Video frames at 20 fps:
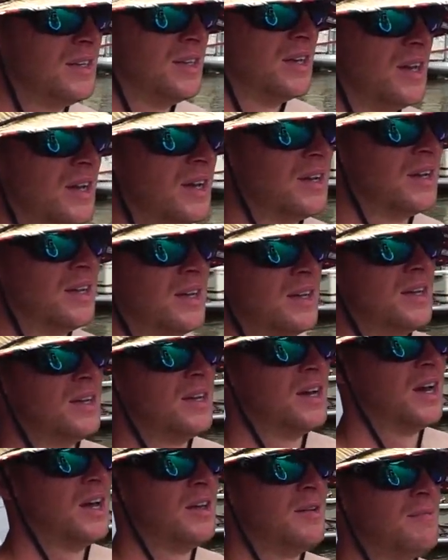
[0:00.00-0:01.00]
but I could be wrong.
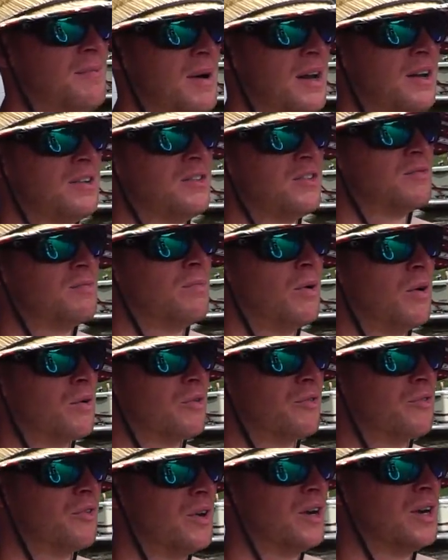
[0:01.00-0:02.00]
It might have just broke
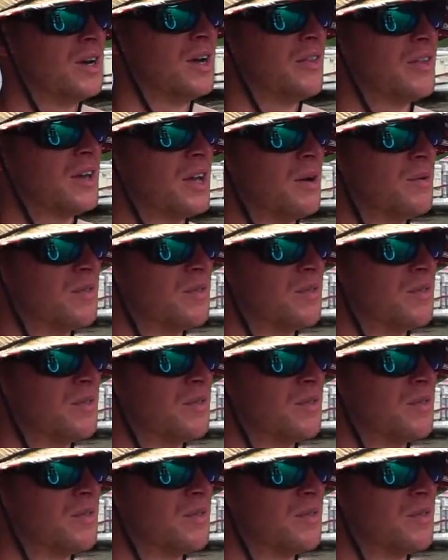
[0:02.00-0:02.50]
free. I think I